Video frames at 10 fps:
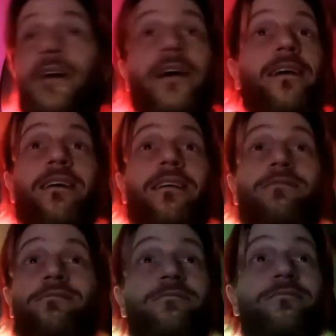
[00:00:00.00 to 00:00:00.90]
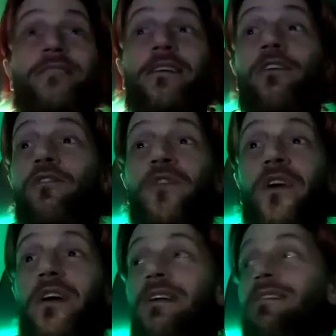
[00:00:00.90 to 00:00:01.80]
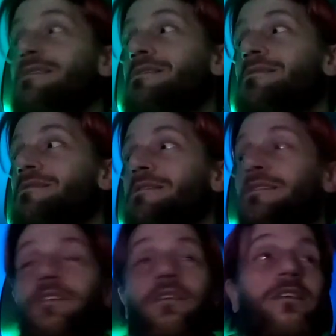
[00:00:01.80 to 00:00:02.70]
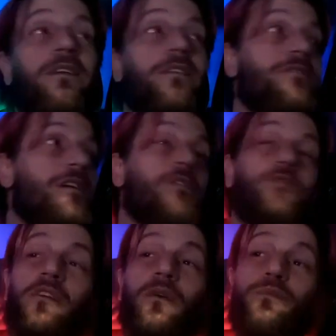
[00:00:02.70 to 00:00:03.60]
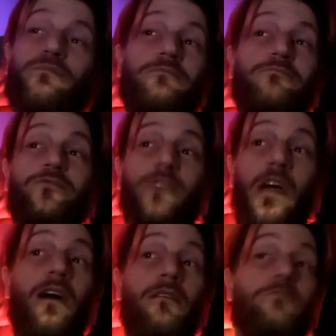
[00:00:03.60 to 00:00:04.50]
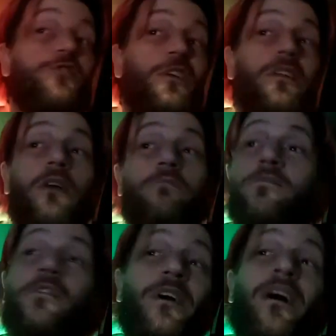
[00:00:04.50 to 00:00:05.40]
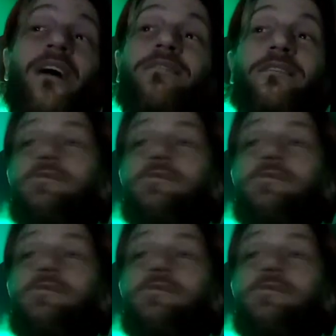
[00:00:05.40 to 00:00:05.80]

Like, he's still fucking good looking as hell. So, yeah, Johnny Depp.